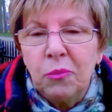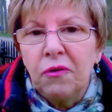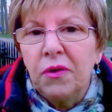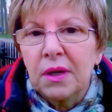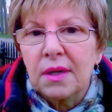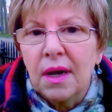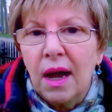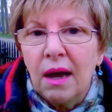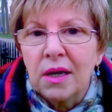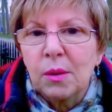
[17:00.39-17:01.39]
Moorfields
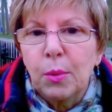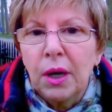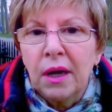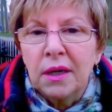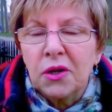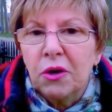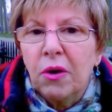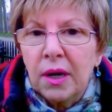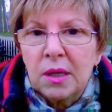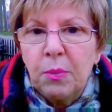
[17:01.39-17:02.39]
Eye Hospital are
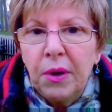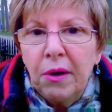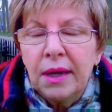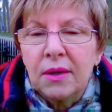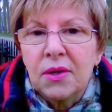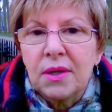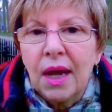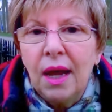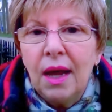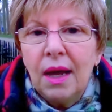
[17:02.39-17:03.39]
so
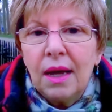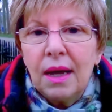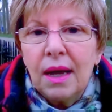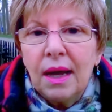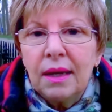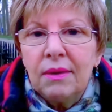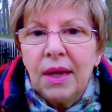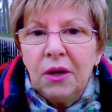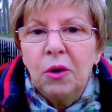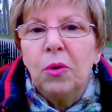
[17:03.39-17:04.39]
experienced,
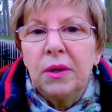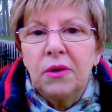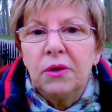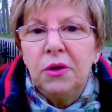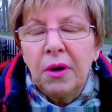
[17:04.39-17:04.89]
and they know what they're